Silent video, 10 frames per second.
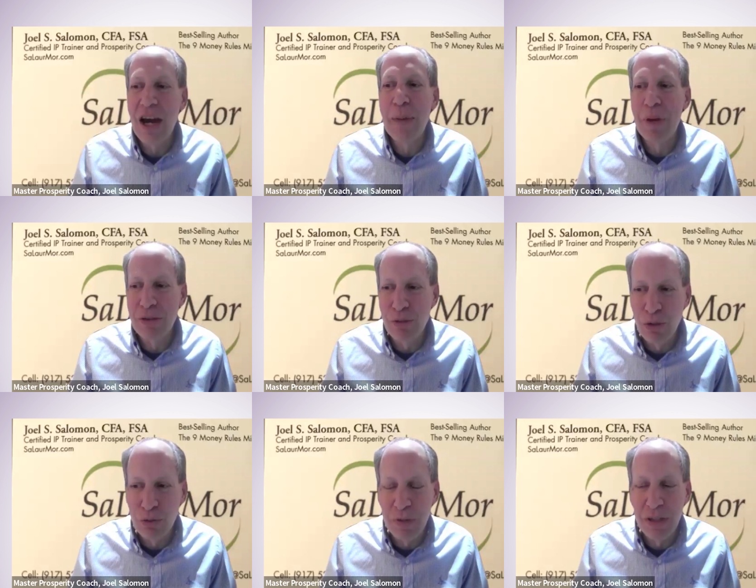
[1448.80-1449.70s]
9 Money
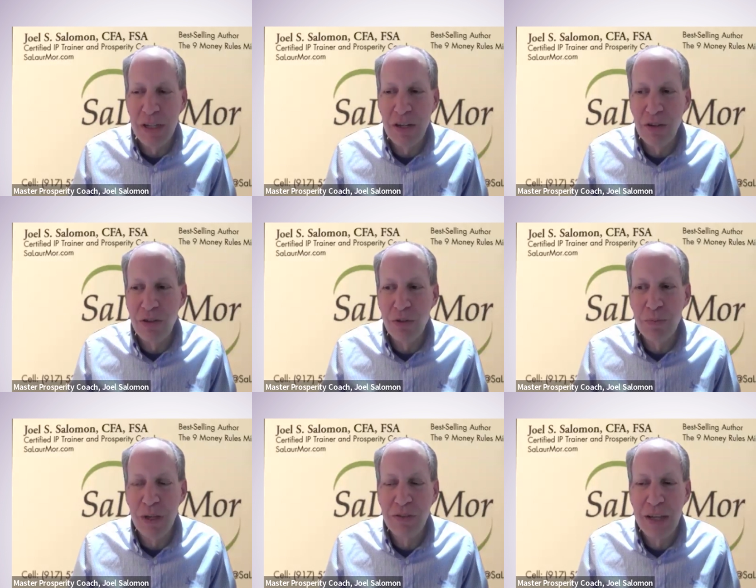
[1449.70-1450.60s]
Rules Millionaires Use,
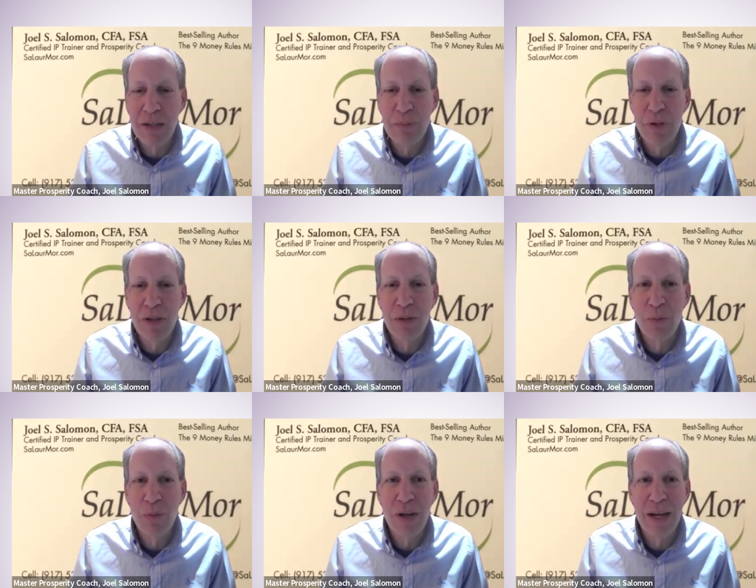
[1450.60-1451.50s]
my second book,
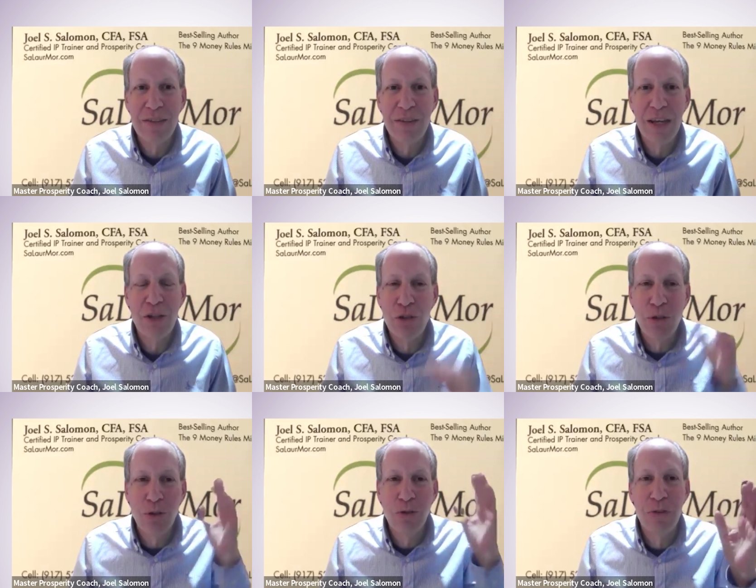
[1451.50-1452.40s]
I say
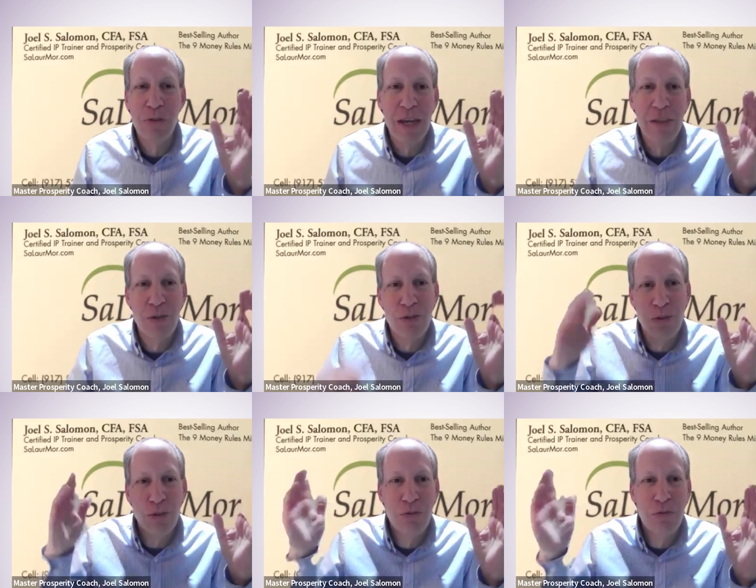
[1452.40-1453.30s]
choose faith or
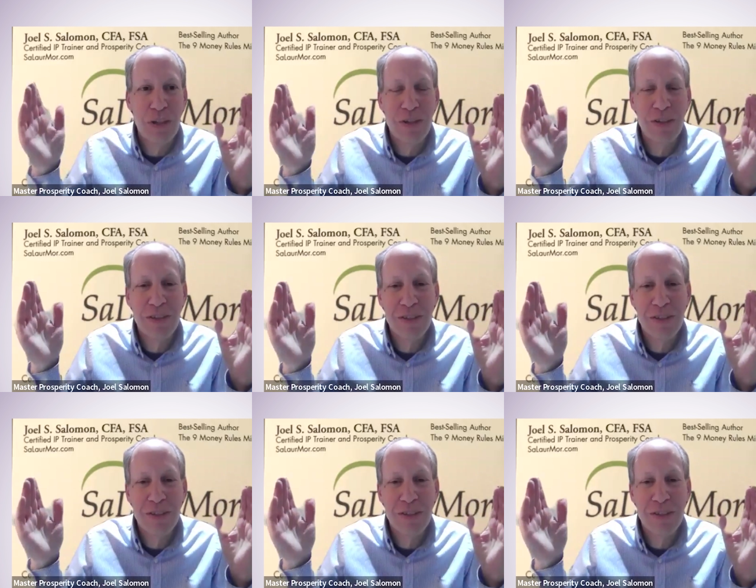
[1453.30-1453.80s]
choose fear.